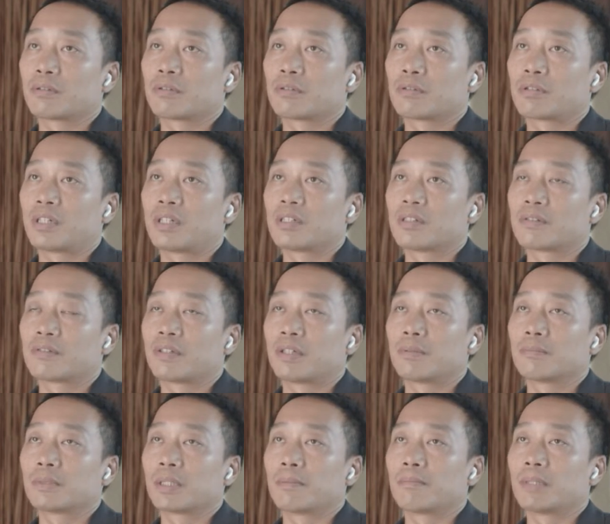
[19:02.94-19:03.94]
to
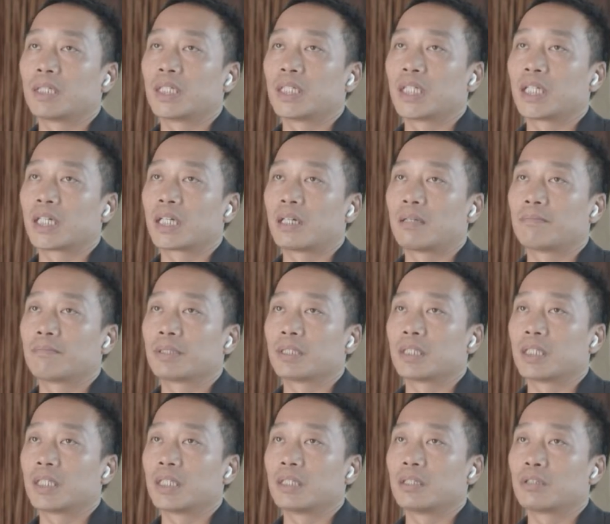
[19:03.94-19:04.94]
transform their media
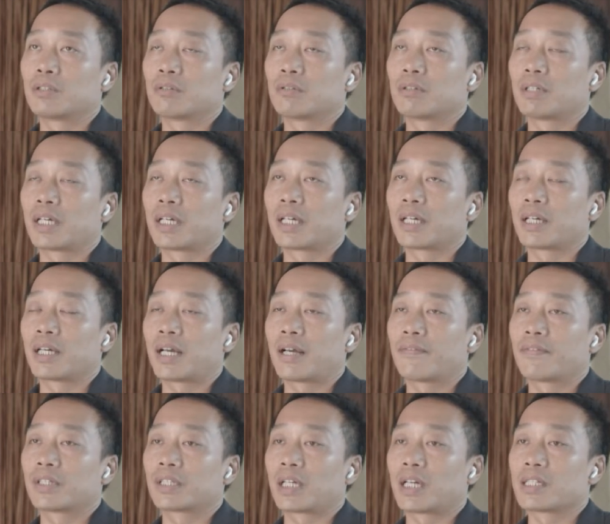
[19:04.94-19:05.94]
company into like an
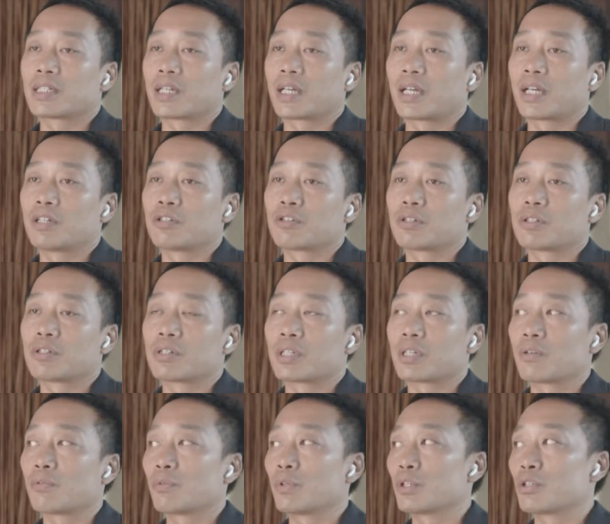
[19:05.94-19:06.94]
advertising agency,
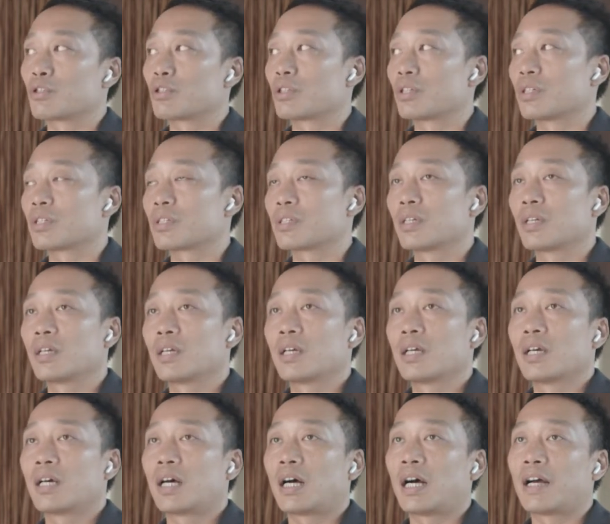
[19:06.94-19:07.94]
which is,
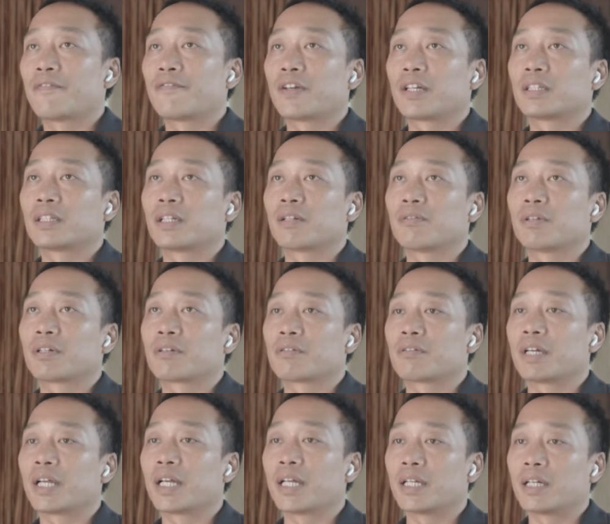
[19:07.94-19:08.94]
I think they were
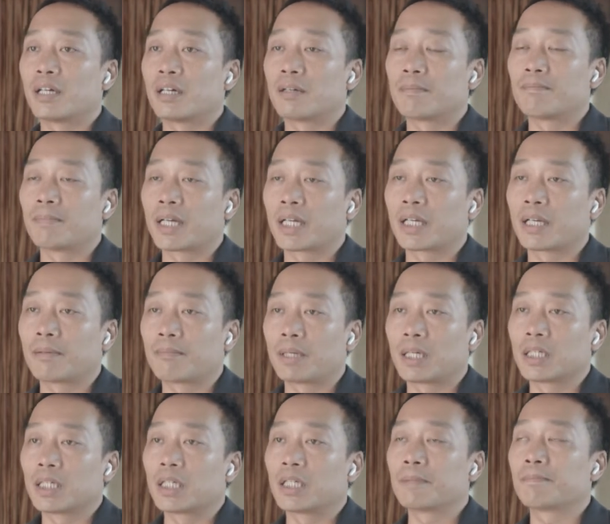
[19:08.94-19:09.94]
great on making
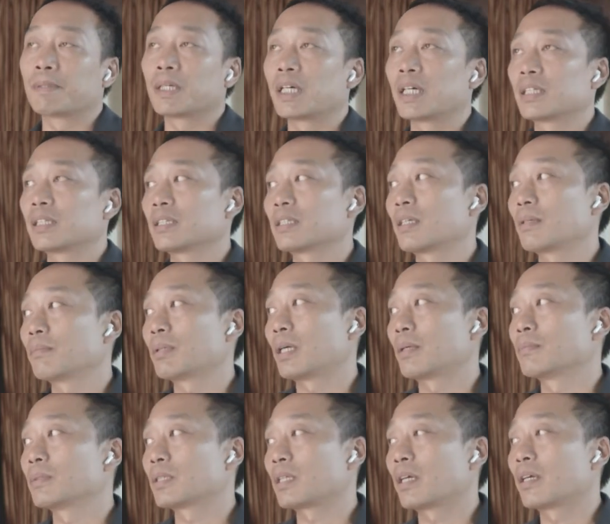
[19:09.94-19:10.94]
money. But at the same
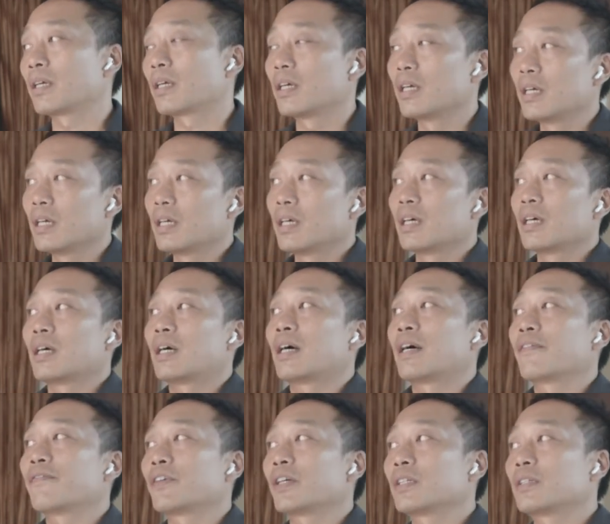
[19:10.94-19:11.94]
time, it's like, I
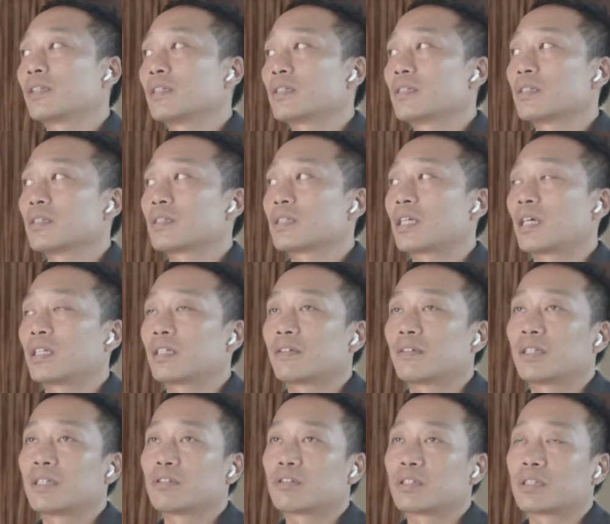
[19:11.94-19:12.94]
think this is kind of
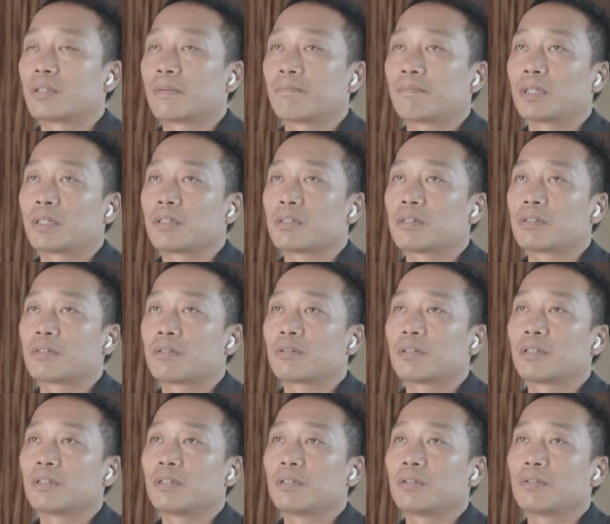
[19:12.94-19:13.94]
interesting because you're
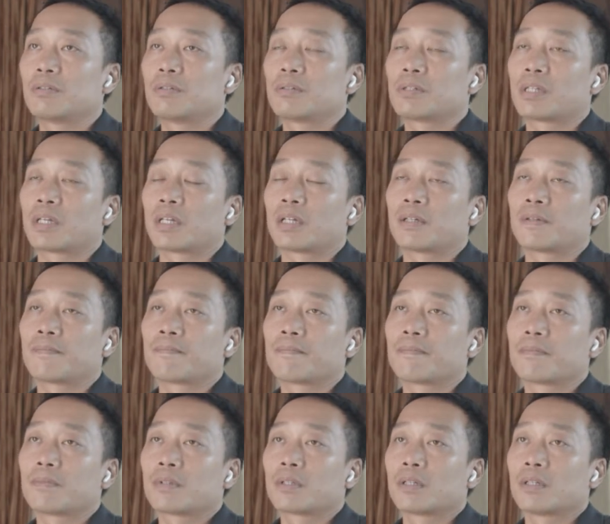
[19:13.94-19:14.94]
losing
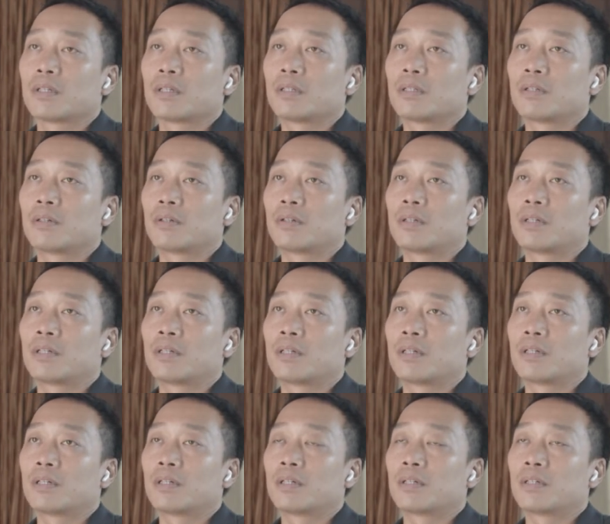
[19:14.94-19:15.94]

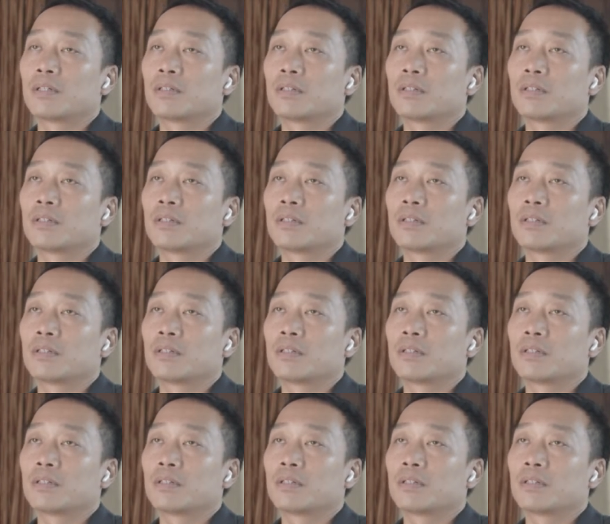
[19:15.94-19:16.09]
your